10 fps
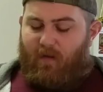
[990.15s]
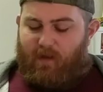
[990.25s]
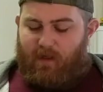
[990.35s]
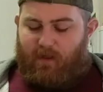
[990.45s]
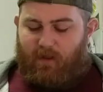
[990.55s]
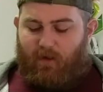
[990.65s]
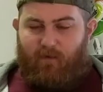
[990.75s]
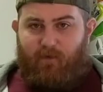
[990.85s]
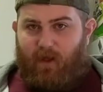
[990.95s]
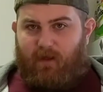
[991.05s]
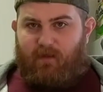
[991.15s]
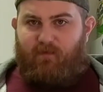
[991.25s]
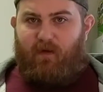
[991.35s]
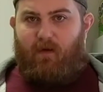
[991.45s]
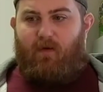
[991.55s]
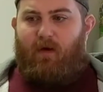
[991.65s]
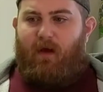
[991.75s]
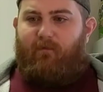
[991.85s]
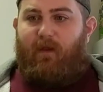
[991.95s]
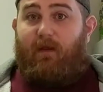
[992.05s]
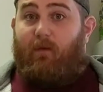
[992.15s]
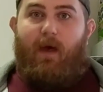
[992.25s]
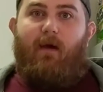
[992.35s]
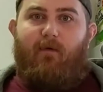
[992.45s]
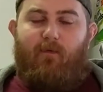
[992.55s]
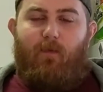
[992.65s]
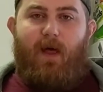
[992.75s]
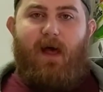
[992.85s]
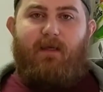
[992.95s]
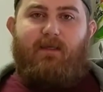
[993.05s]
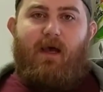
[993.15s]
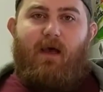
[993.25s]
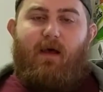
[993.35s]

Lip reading: But you know, if you like this video, if you like the way I review bags,